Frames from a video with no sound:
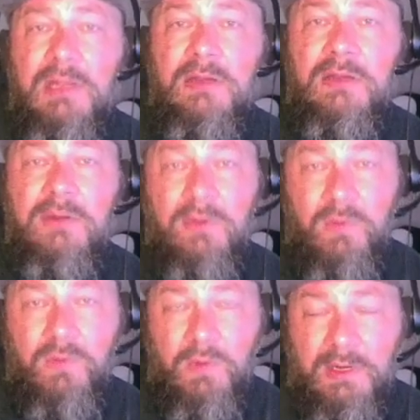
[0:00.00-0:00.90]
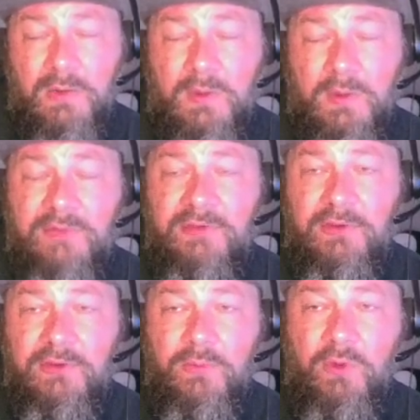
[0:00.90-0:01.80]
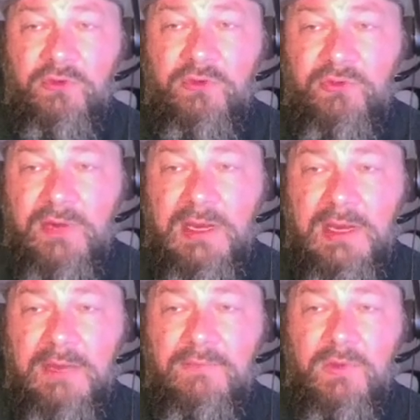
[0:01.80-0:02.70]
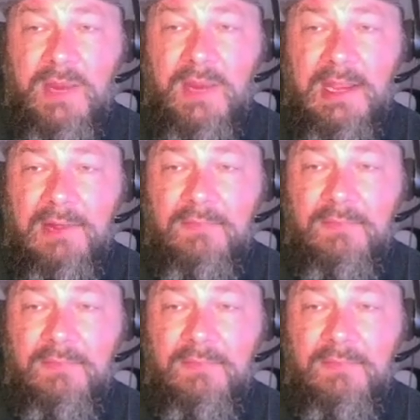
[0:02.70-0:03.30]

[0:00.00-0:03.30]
you are going to want to skew more shooty. If you have